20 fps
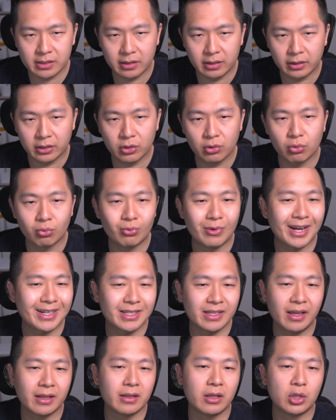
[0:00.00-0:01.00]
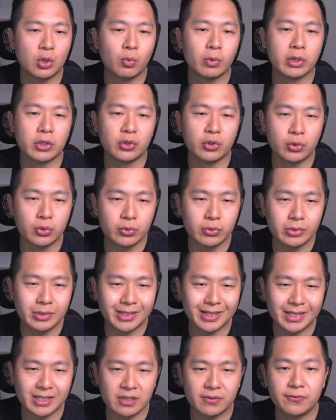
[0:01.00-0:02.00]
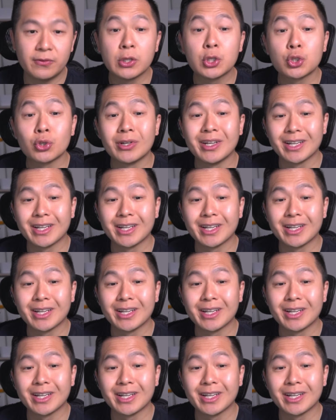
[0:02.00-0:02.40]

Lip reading: The correct thing that you want to use is feature